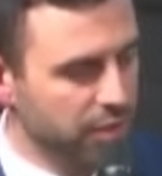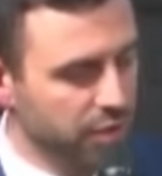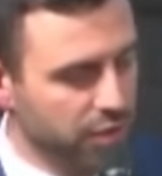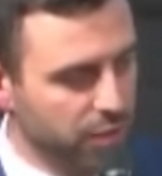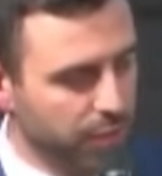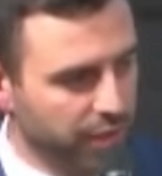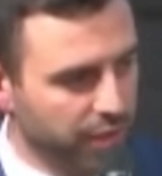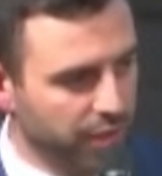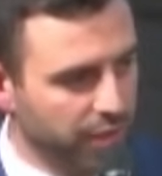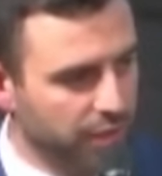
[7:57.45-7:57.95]

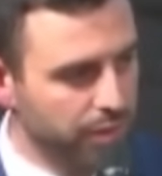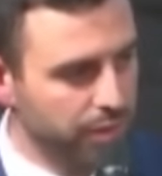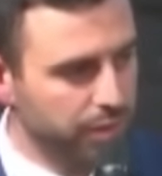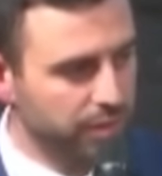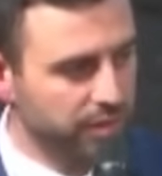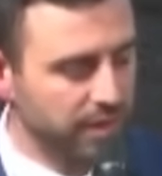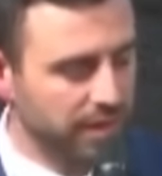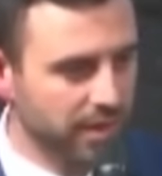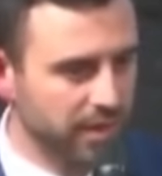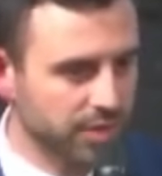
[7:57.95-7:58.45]
to
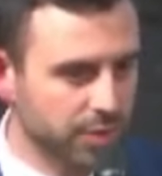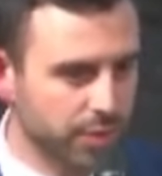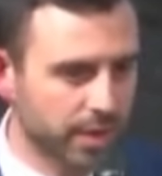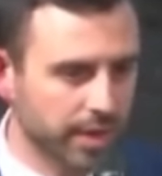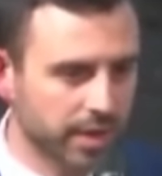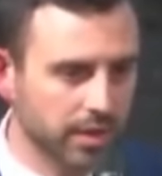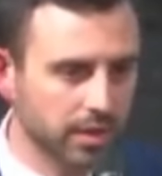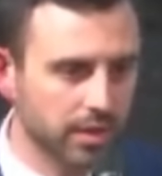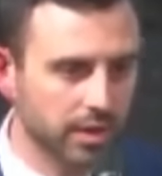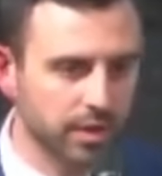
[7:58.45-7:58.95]
accuse
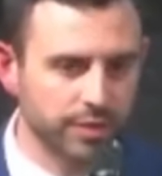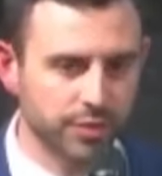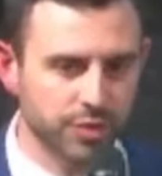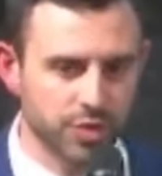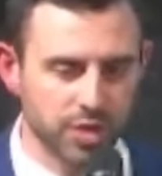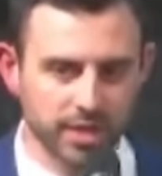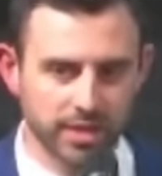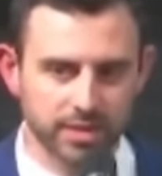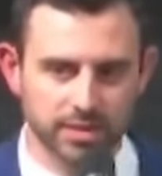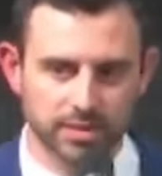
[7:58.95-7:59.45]
Israel of
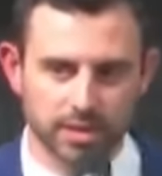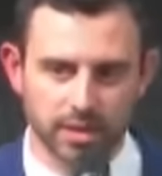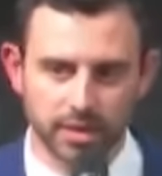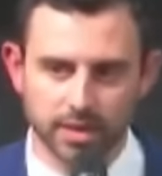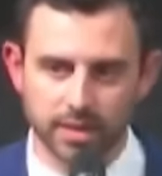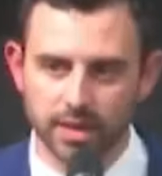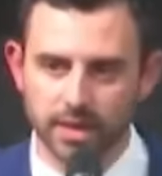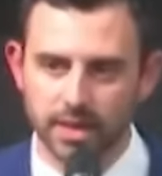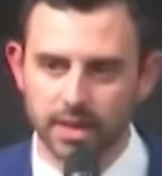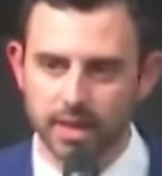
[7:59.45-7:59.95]

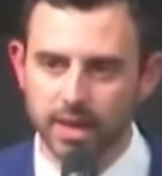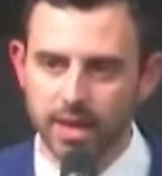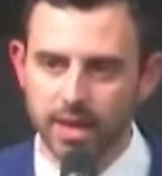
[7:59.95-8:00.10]
genocide